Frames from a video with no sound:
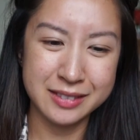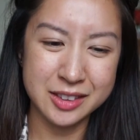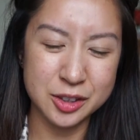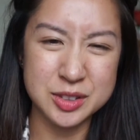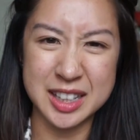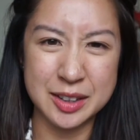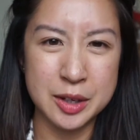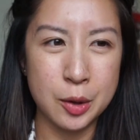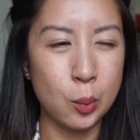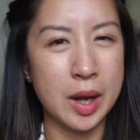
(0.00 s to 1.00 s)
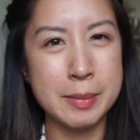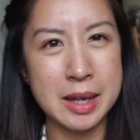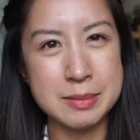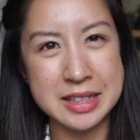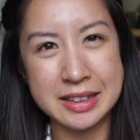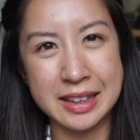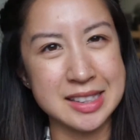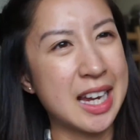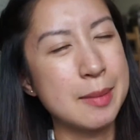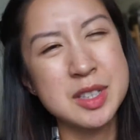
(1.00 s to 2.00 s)
Those like WebMD things,
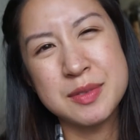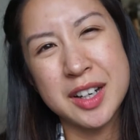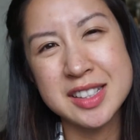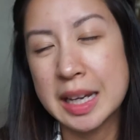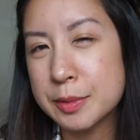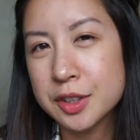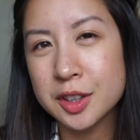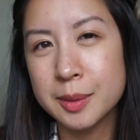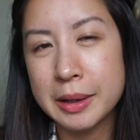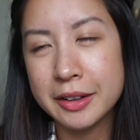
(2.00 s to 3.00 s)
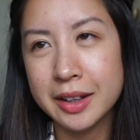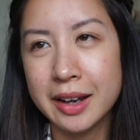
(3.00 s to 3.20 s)
like I'm just very skeptical about it,